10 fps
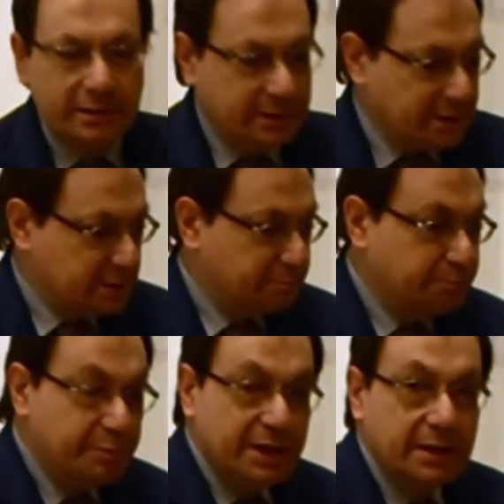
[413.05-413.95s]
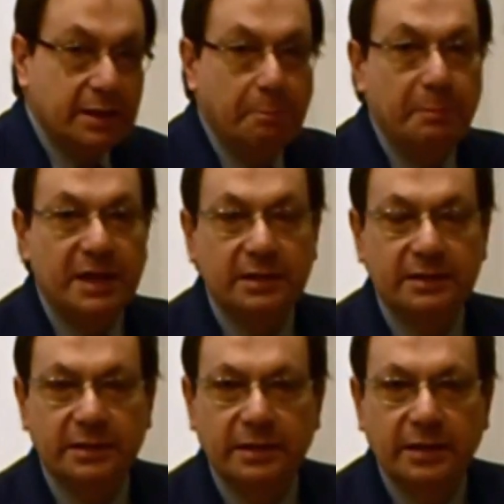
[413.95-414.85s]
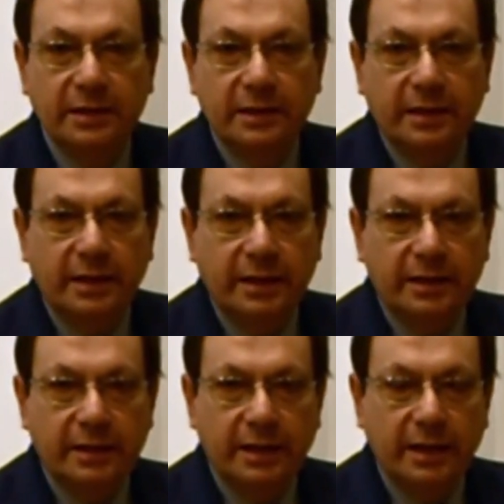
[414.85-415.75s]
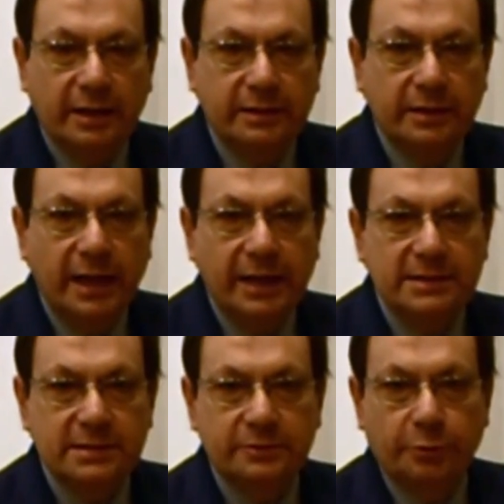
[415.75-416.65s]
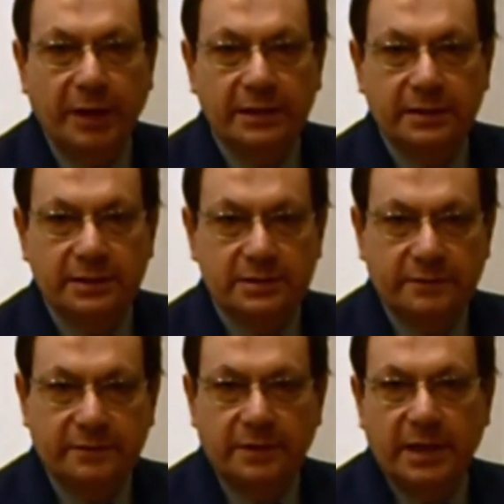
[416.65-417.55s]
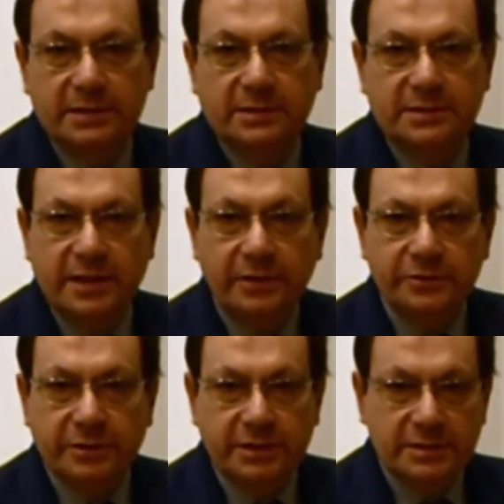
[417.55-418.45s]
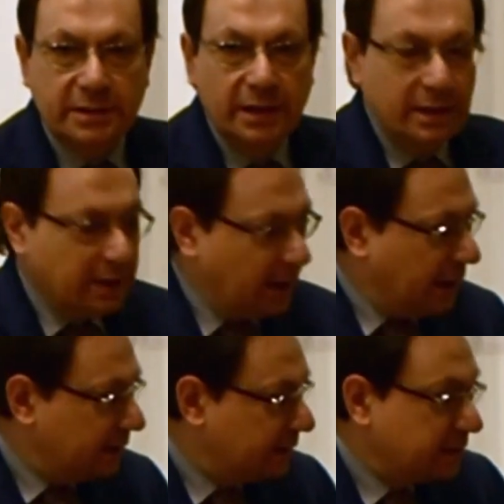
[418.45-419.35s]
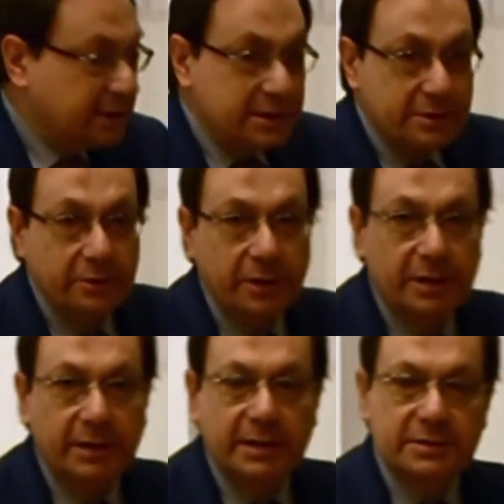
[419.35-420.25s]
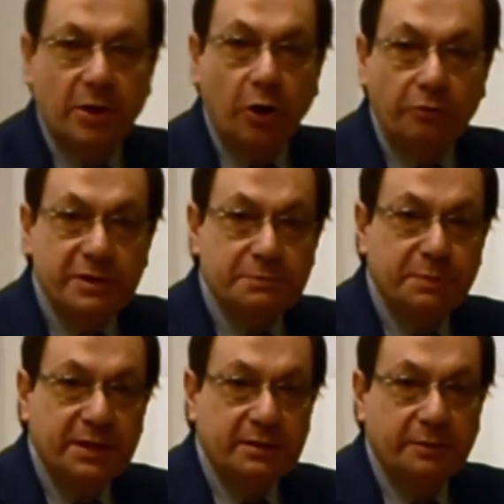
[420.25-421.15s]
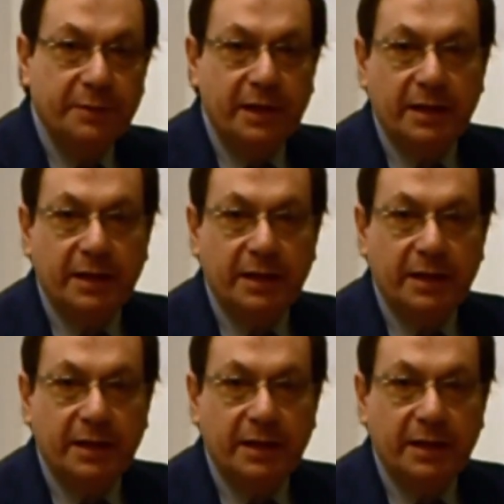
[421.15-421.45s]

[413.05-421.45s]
It has been built in the late 20s of the last centuries, and this door has always been the main